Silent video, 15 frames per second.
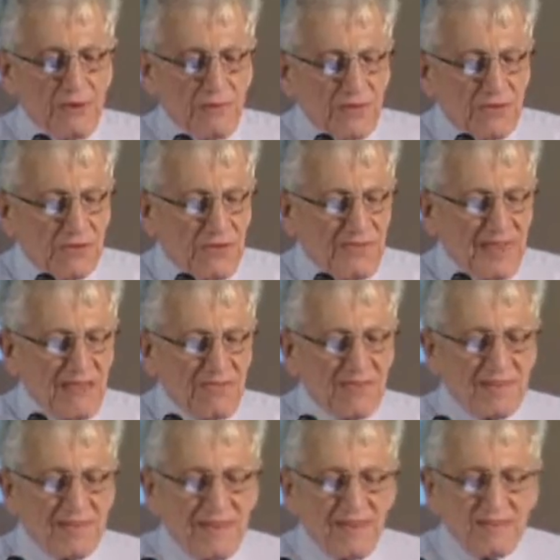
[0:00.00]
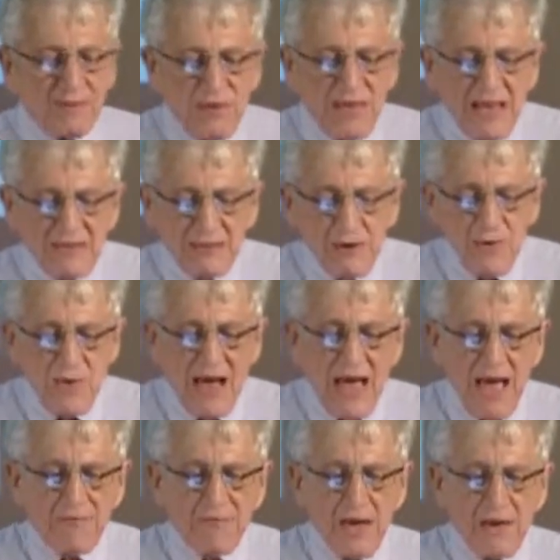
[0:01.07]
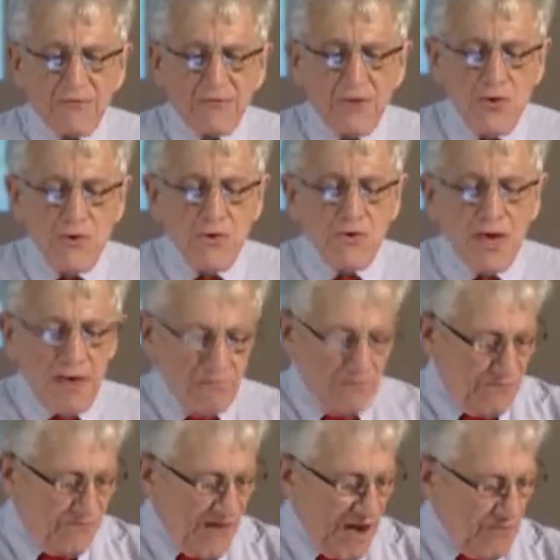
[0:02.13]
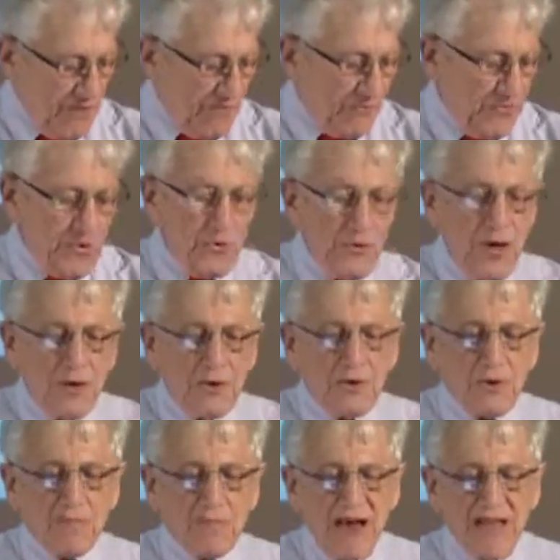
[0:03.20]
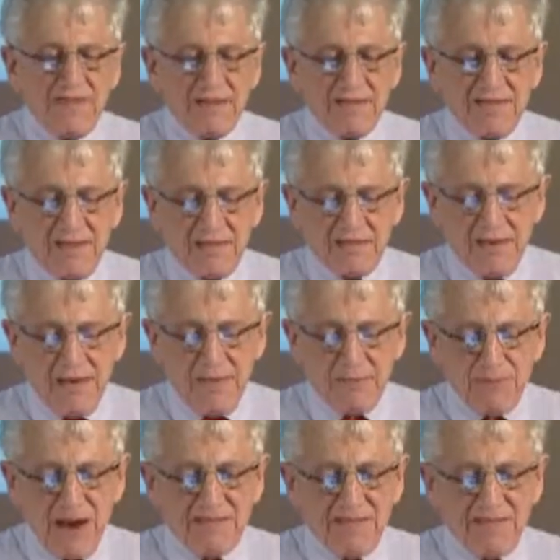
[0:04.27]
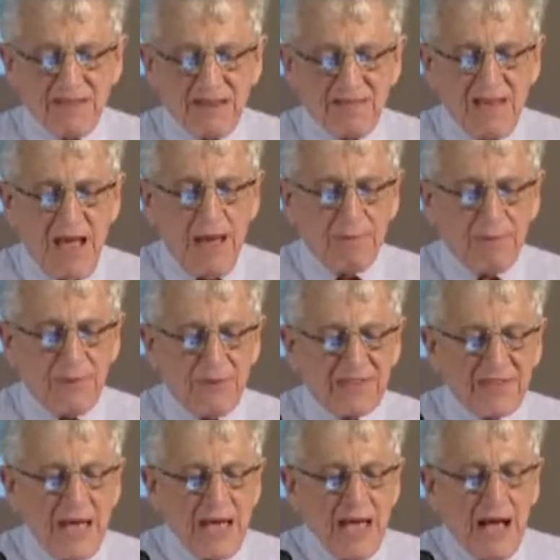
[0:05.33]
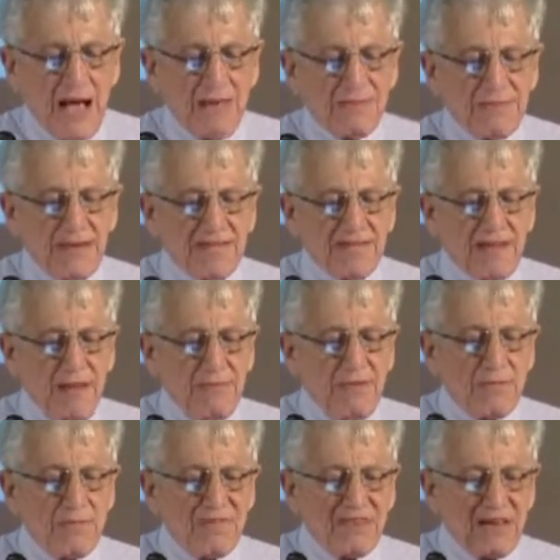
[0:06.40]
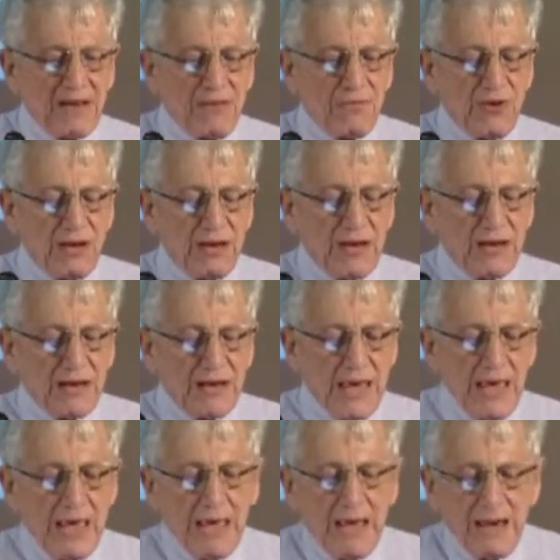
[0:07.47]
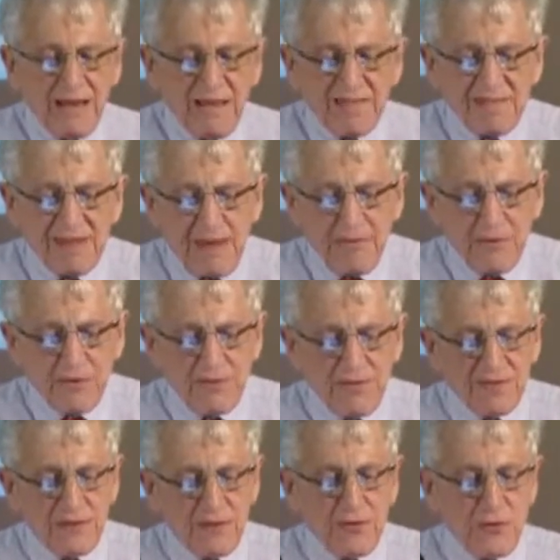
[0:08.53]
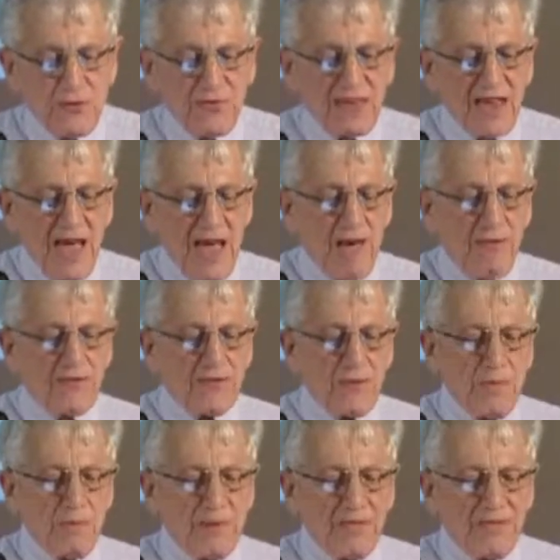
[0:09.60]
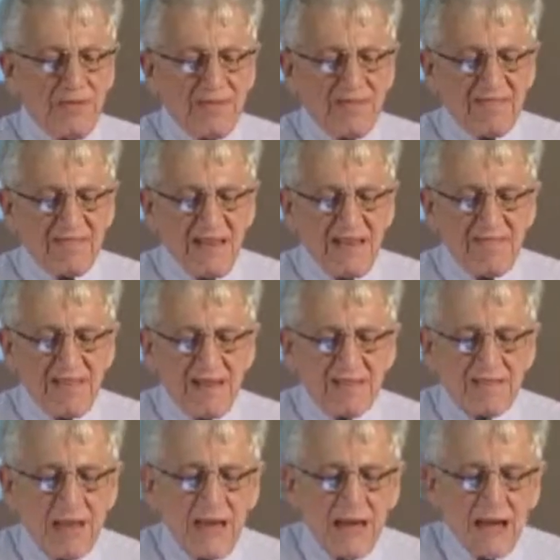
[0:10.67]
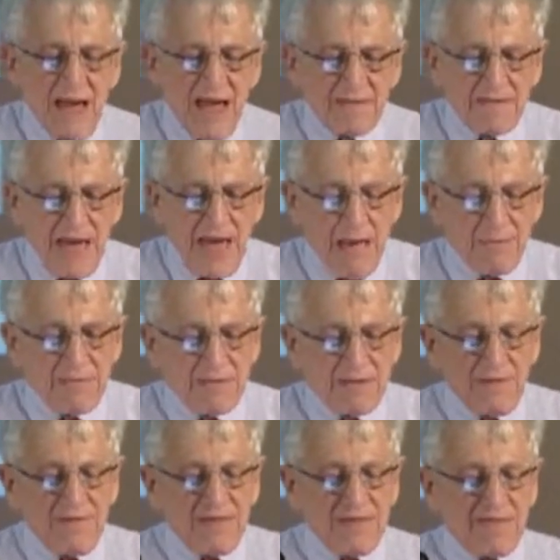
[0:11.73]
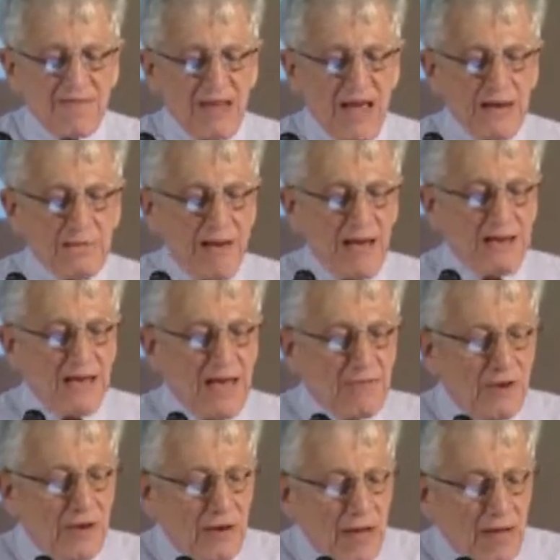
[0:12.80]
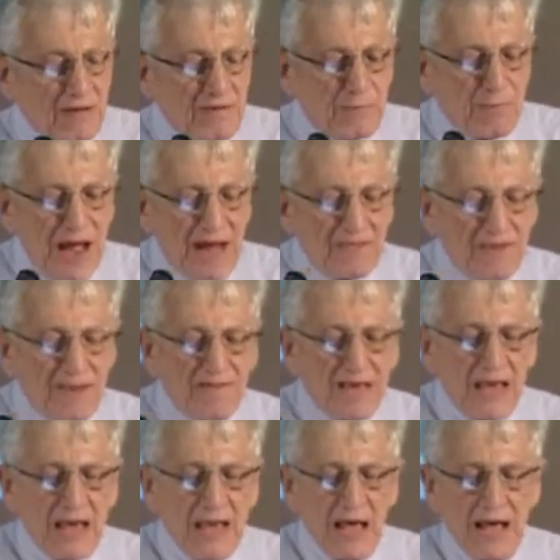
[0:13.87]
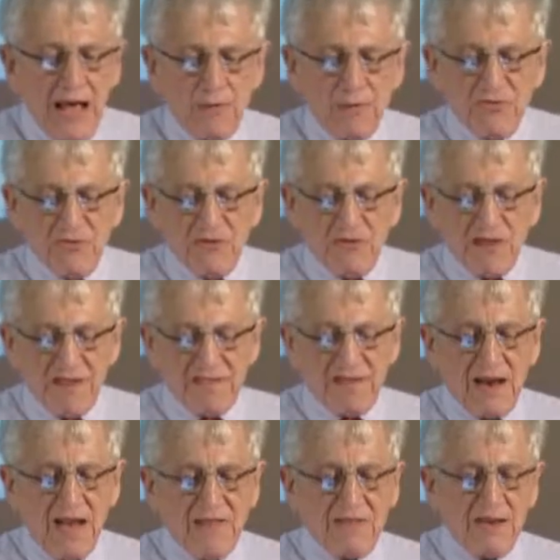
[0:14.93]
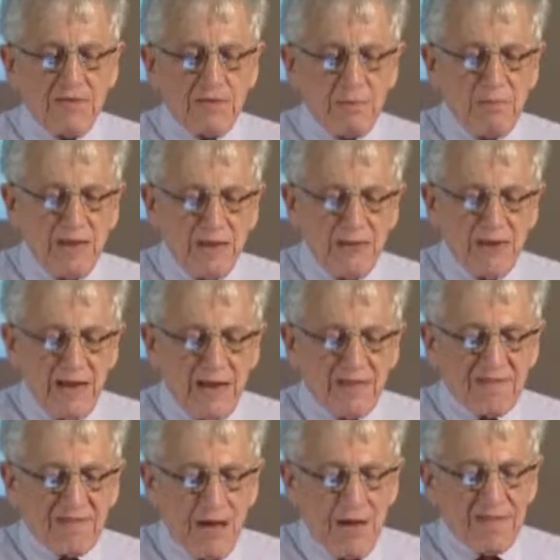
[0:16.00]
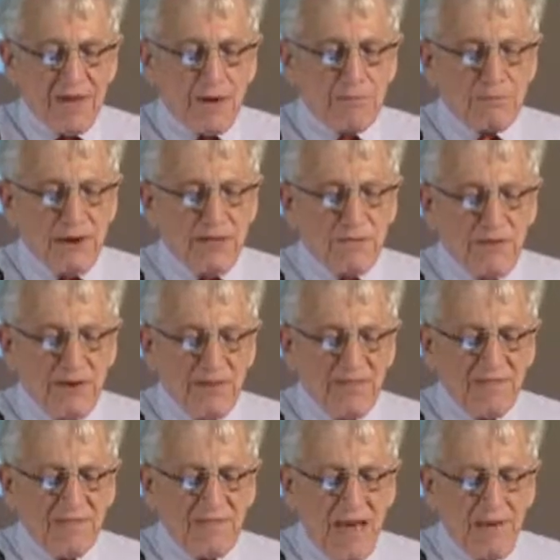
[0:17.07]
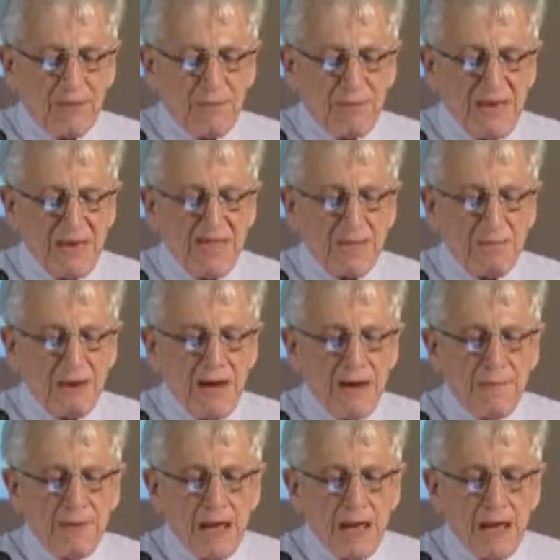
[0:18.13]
of different densities. And we do have a few, very few, good practice examples. Some of them significantly in extensions to new towns we built in the 60s, like the Hamptons, designed by David Locke's practice, which is just starting to build on the old brickfields south of Peterborough,